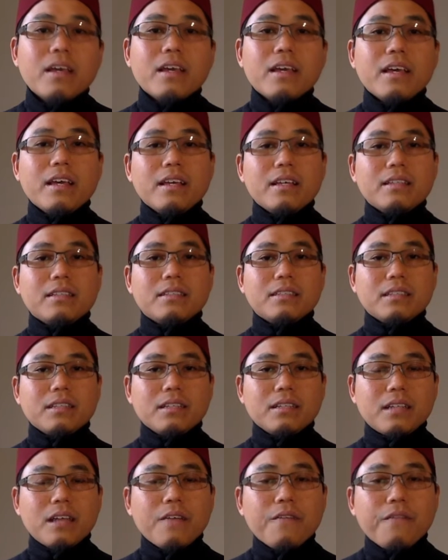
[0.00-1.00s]
is
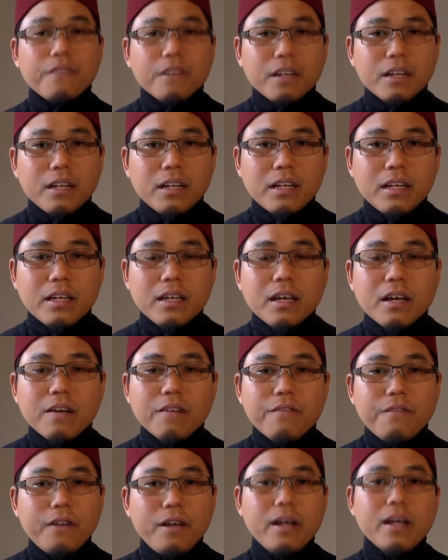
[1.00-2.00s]
definitely a
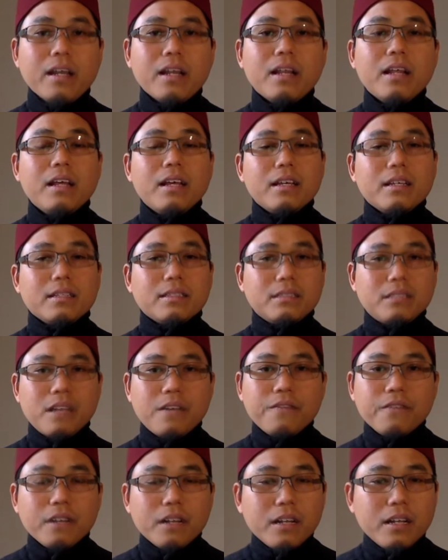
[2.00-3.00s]
fi'il, is
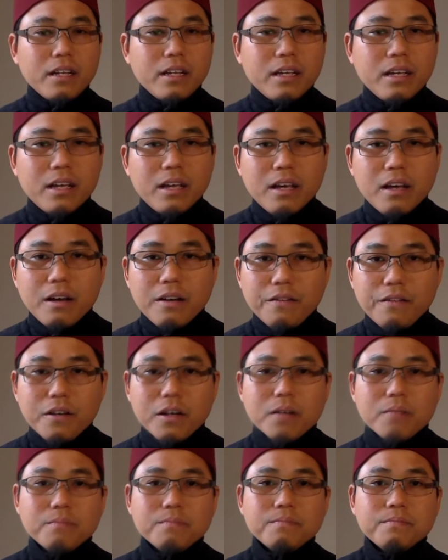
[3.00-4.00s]
definitely a
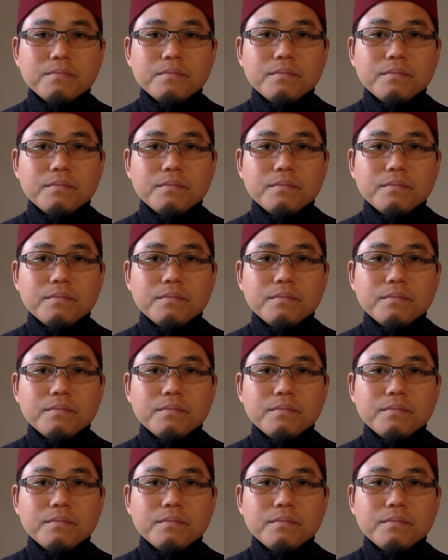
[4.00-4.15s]
verb.